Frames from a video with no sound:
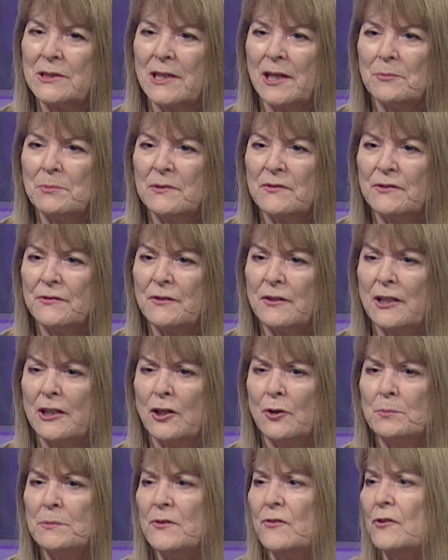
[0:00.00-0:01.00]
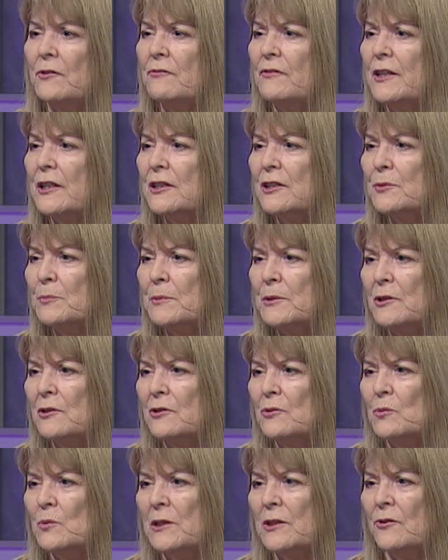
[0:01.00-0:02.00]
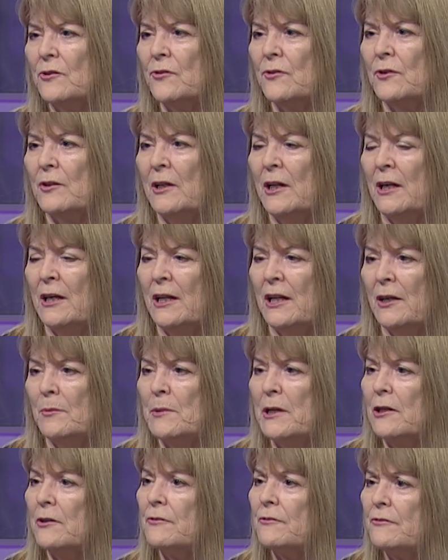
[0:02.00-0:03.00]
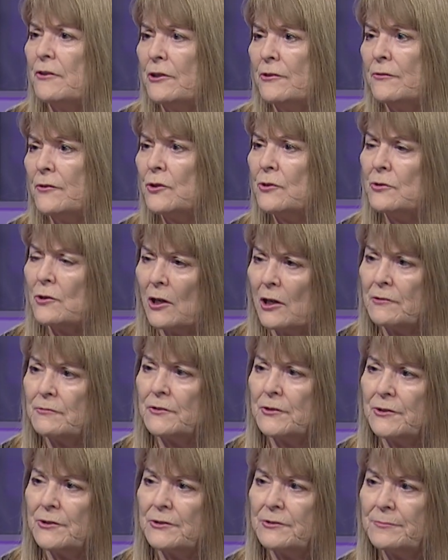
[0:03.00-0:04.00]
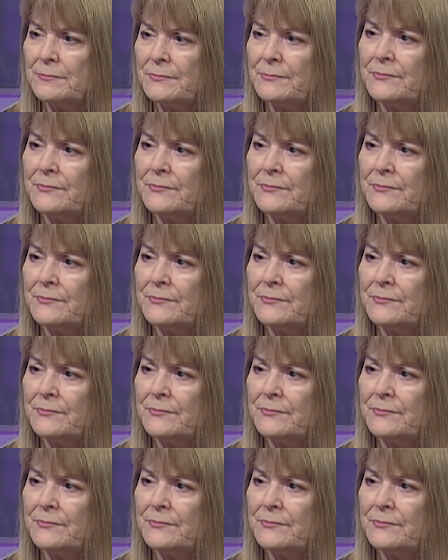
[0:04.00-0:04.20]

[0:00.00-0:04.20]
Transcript: type of help is available? What does M Health Fairview offer?